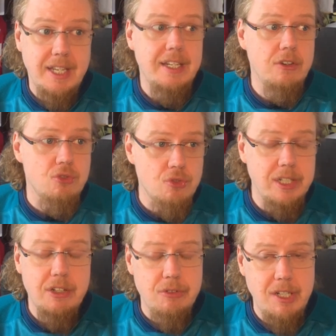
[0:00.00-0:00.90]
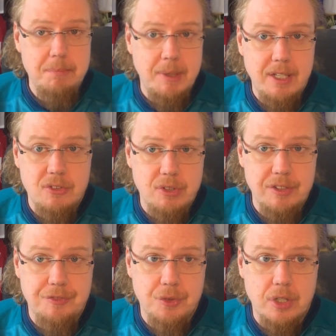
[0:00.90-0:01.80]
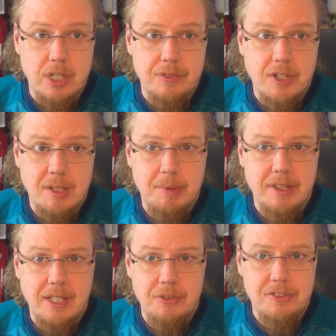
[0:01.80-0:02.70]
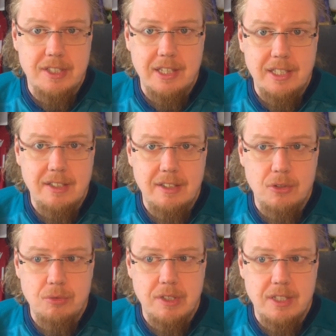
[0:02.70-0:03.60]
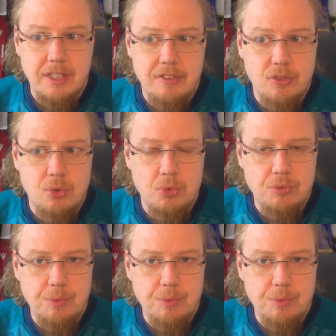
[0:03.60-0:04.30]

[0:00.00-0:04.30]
They had a really, really bad run for a while, but now suddenly Juve get two